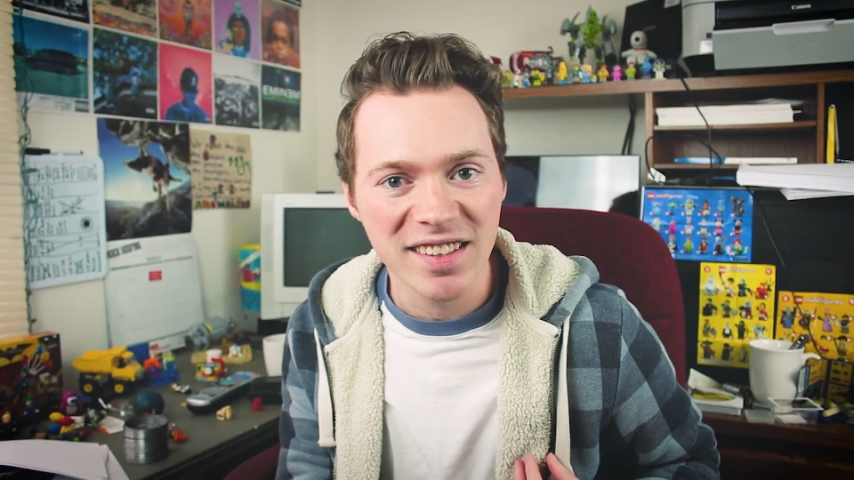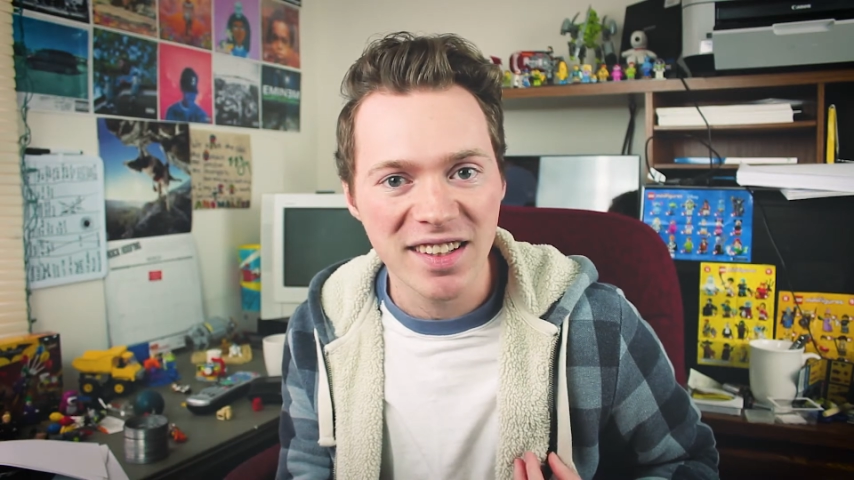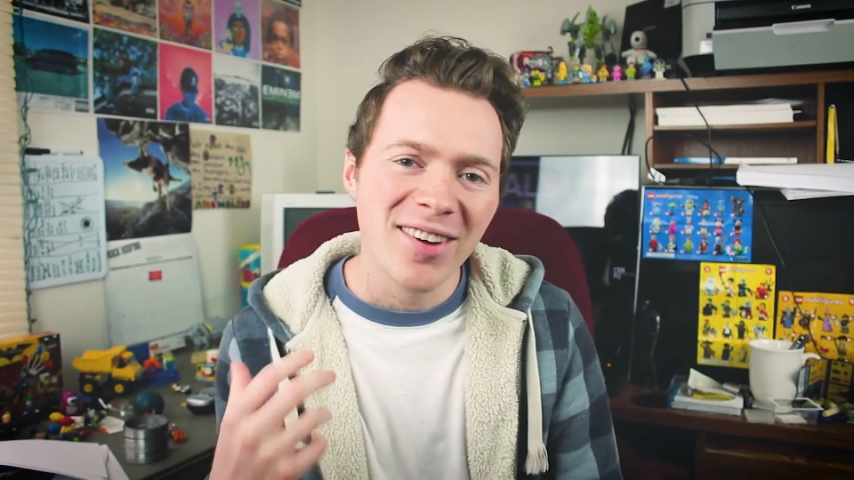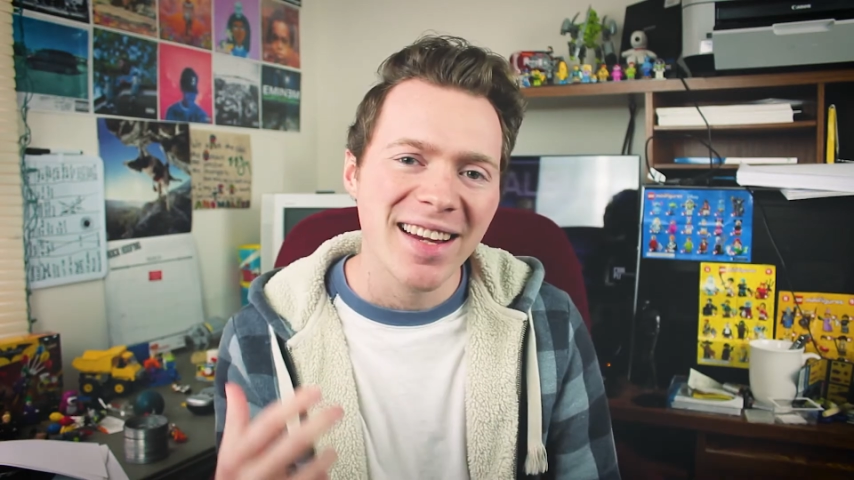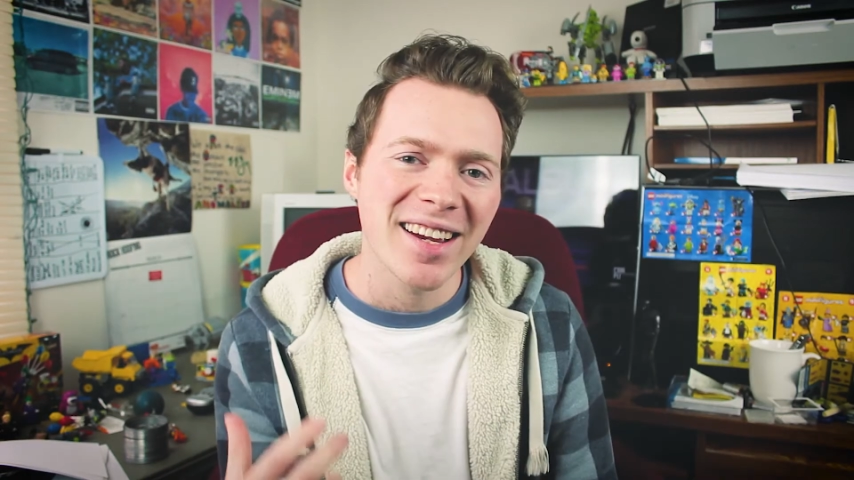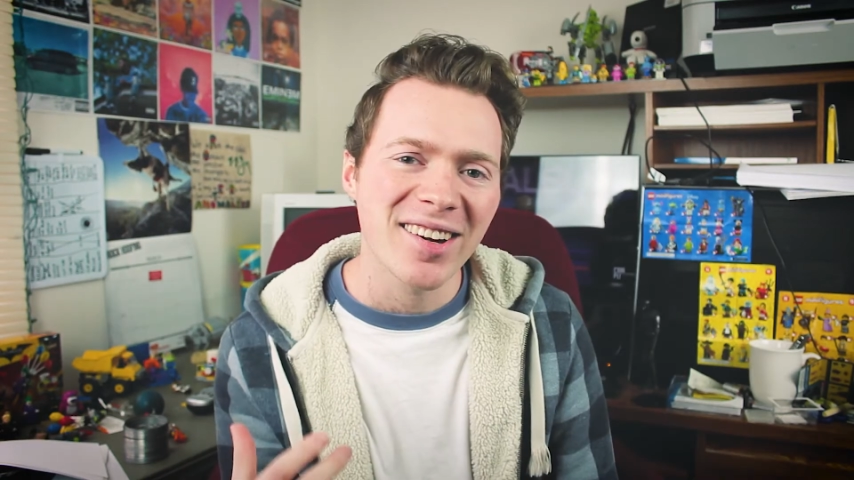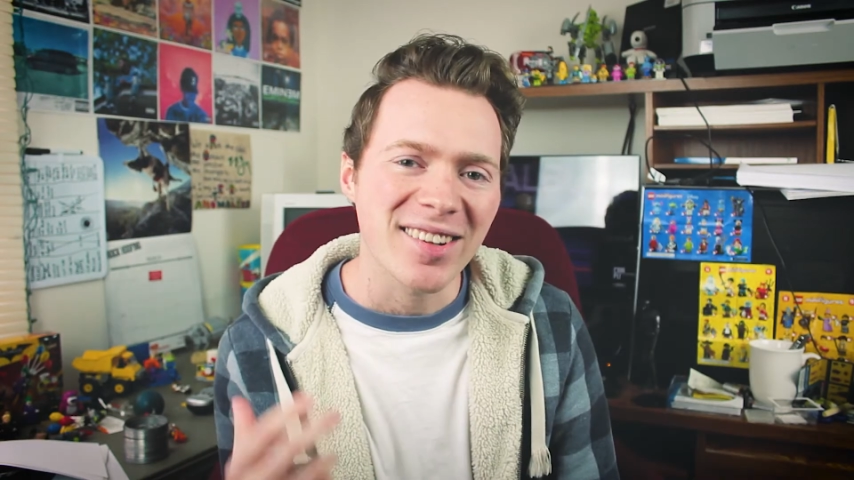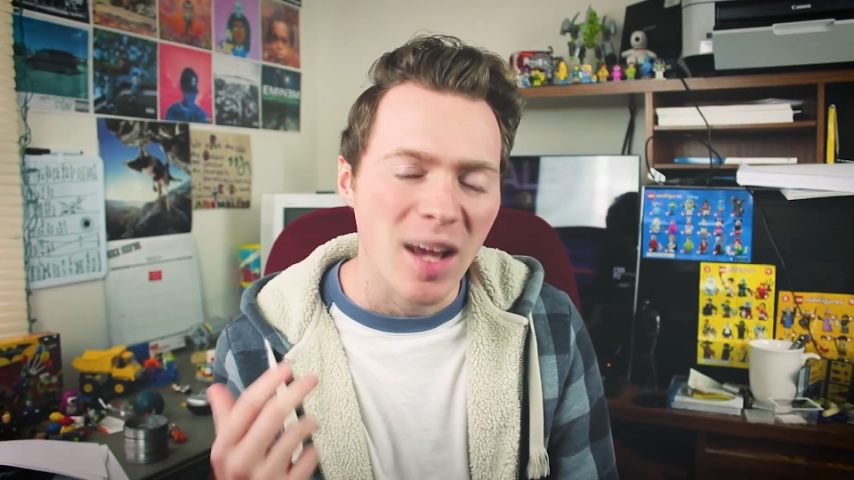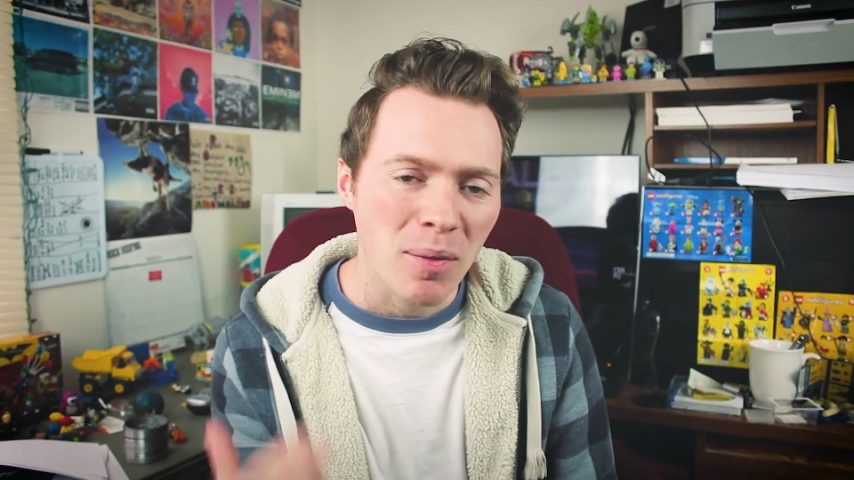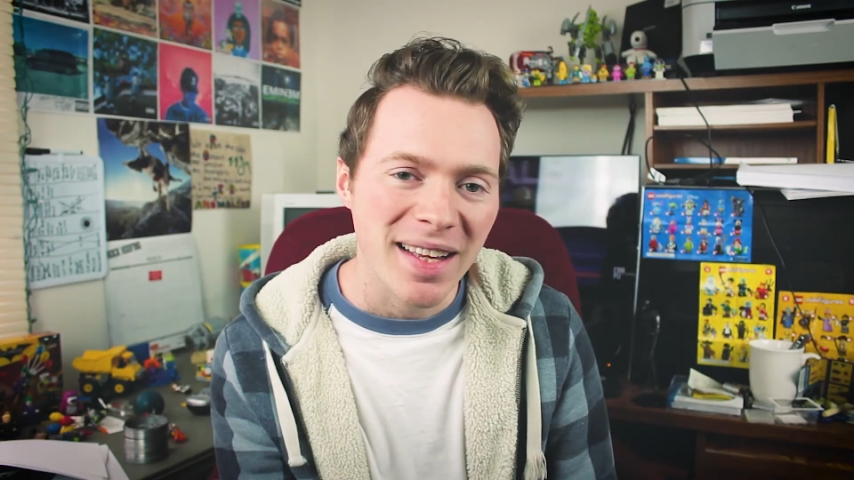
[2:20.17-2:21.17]
Every year,
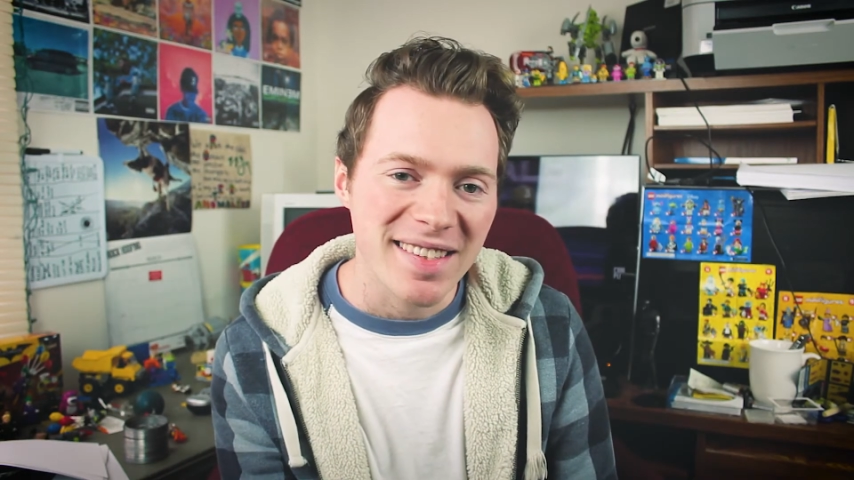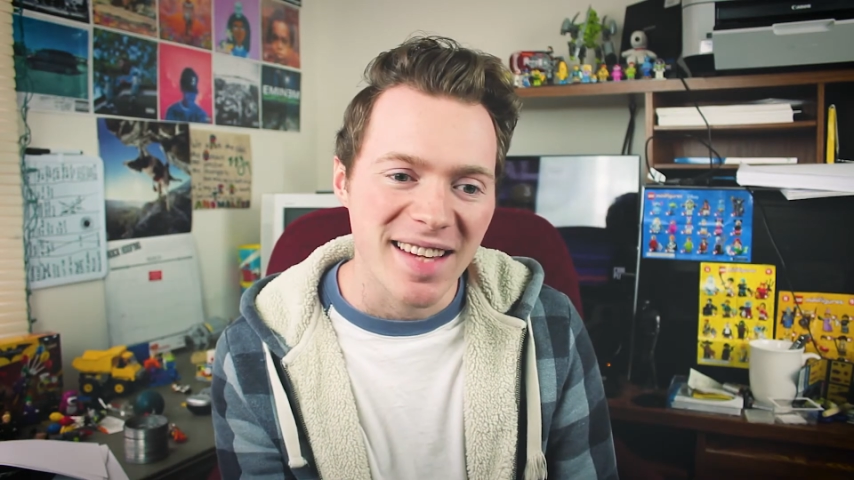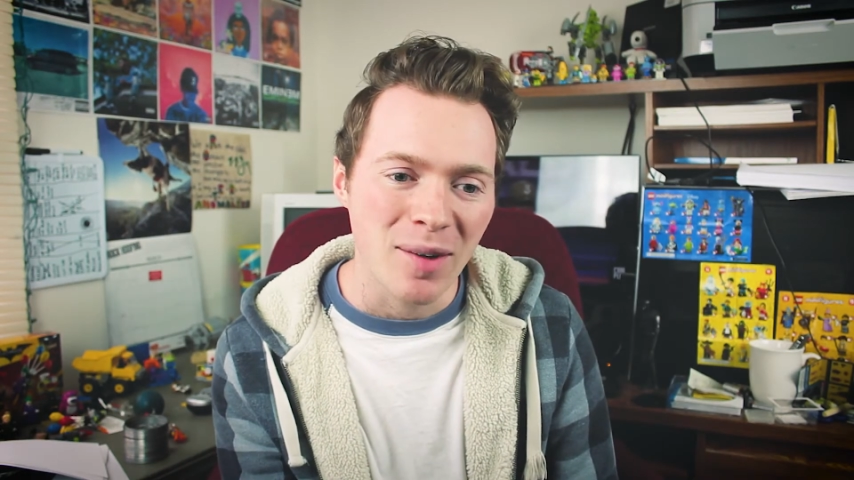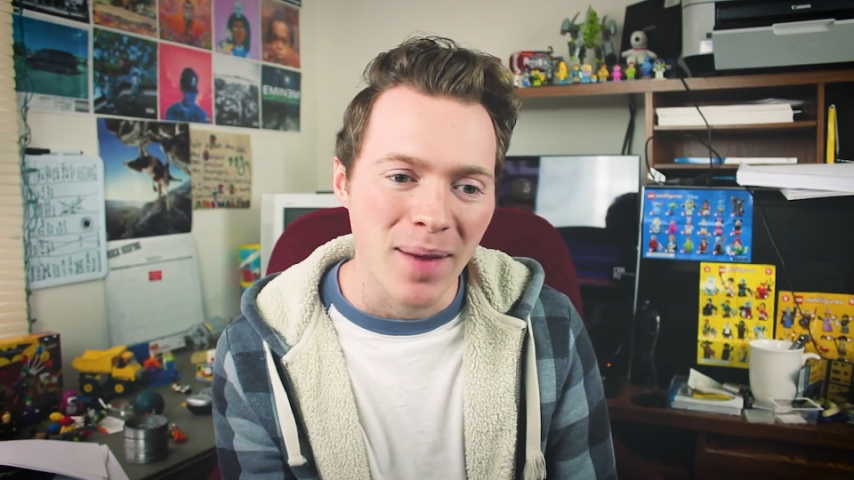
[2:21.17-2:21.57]
XXL